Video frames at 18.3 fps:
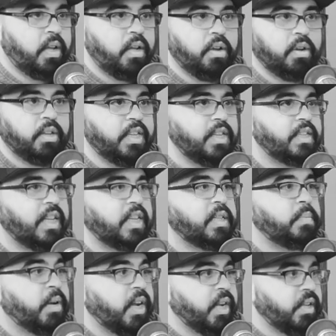At least
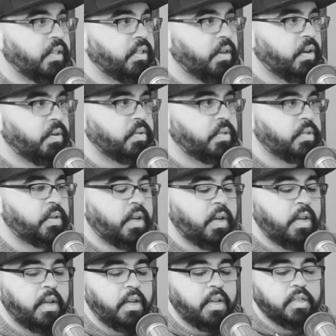that's my ethos.
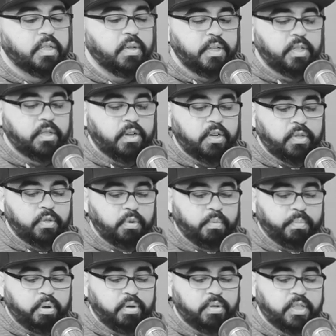So I started to
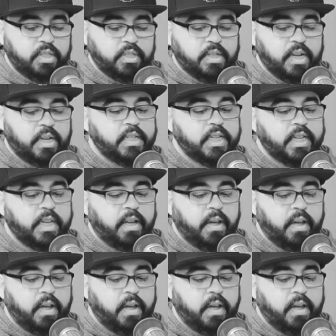approach this idea